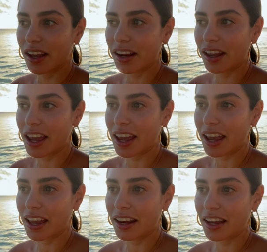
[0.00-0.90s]

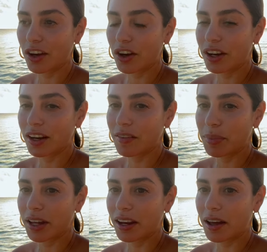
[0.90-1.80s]
and it couldn't have
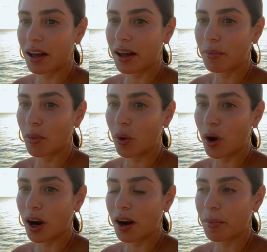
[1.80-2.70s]
been a
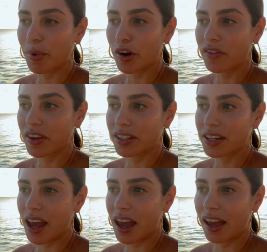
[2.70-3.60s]
more perfect
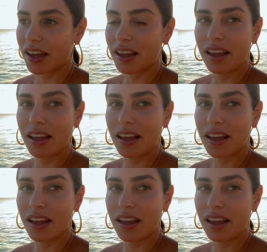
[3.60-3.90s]
day.